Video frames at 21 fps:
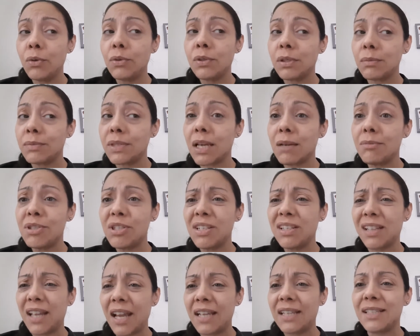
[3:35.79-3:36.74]
Sometimes she
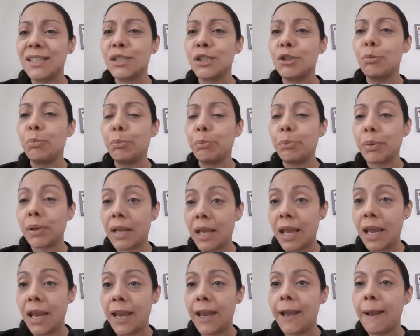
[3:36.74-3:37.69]
likes to
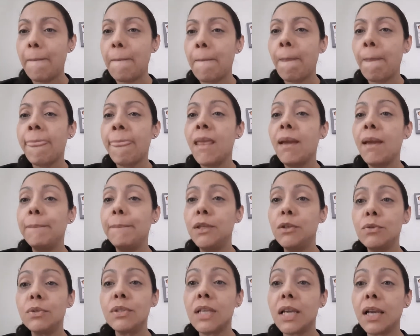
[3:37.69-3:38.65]
play
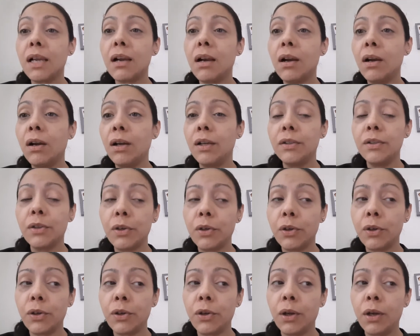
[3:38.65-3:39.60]
music on
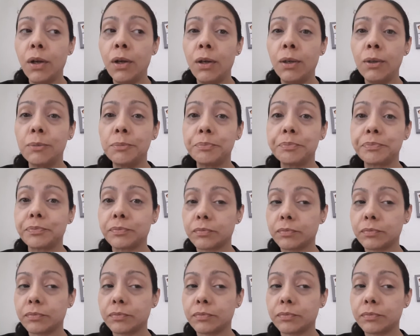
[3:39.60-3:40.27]
her